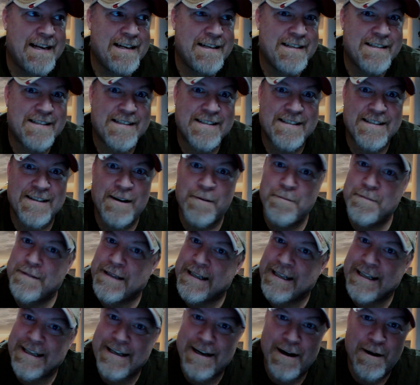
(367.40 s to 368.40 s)

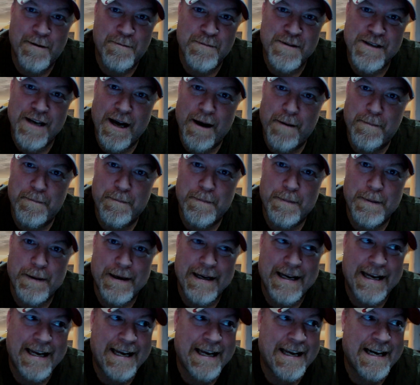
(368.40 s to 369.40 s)
something comes up
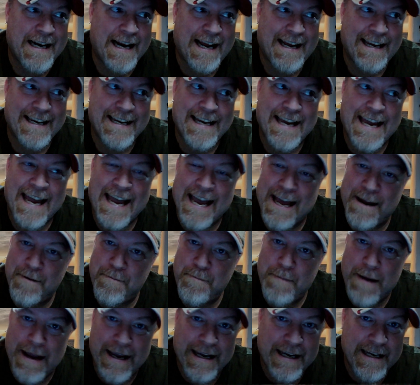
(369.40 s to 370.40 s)
and I can't
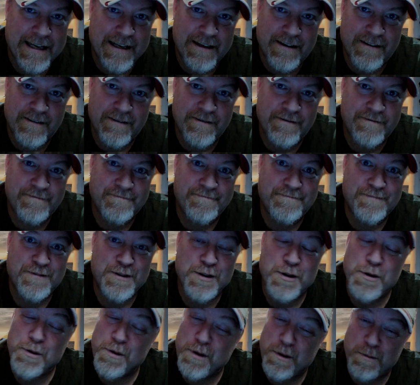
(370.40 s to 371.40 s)
make it
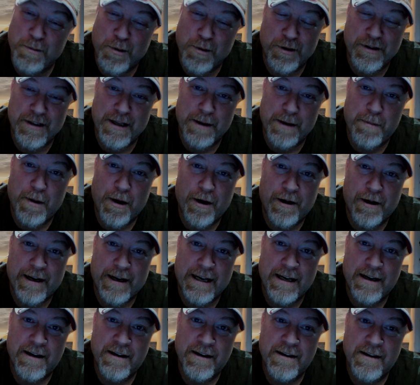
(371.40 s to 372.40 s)
to the birthday
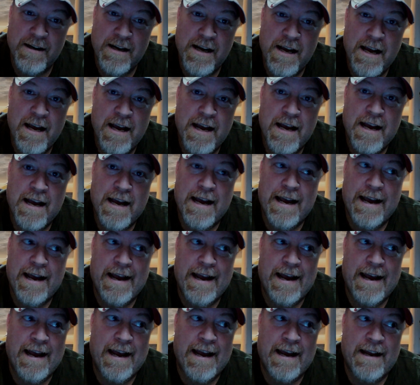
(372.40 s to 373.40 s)
party.
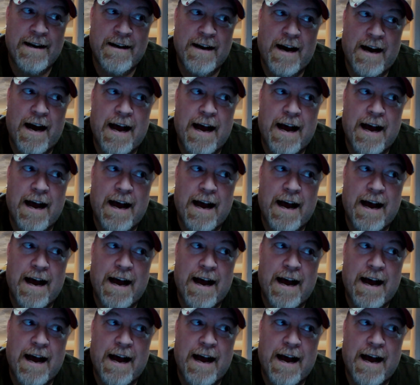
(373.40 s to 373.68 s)
And I